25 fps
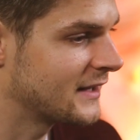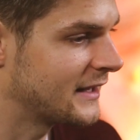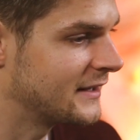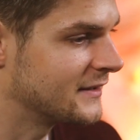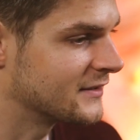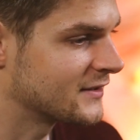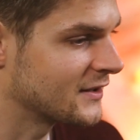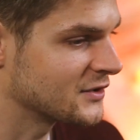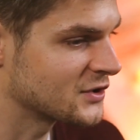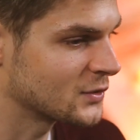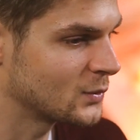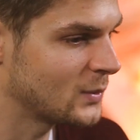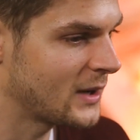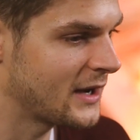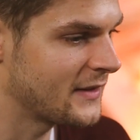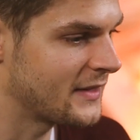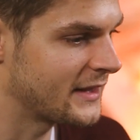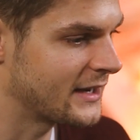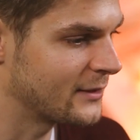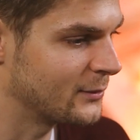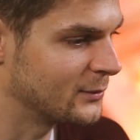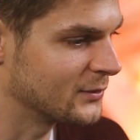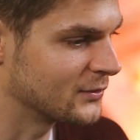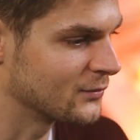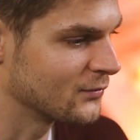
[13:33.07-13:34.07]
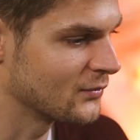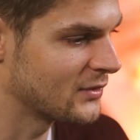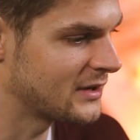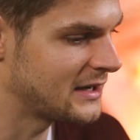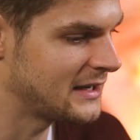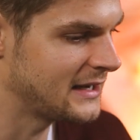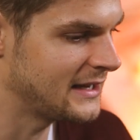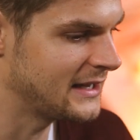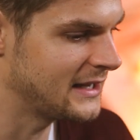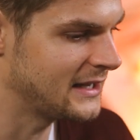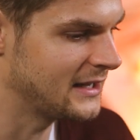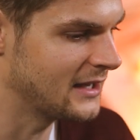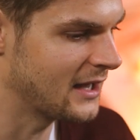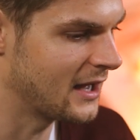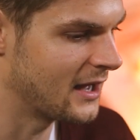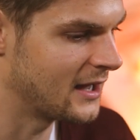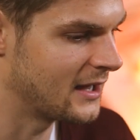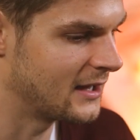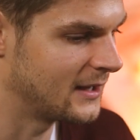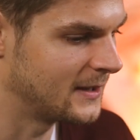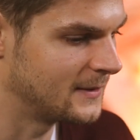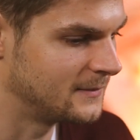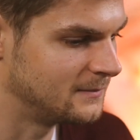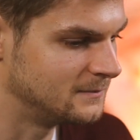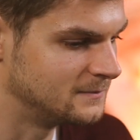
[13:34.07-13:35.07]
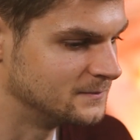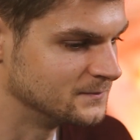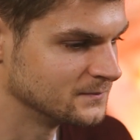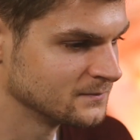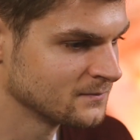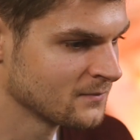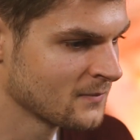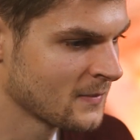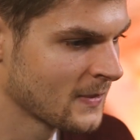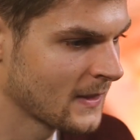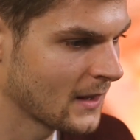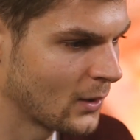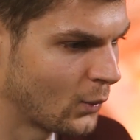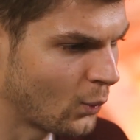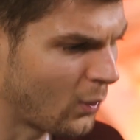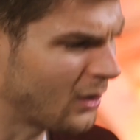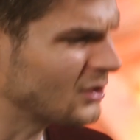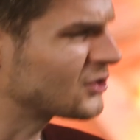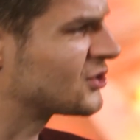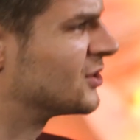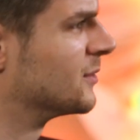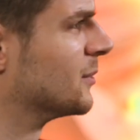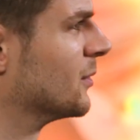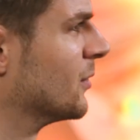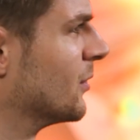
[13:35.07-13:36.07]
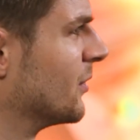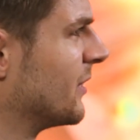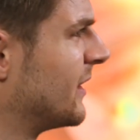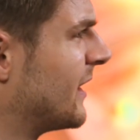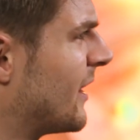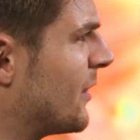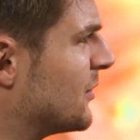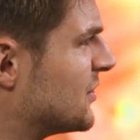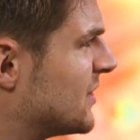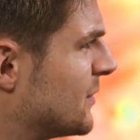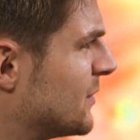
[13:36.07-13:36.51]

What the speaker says: in such a way that it was really watchable. You know,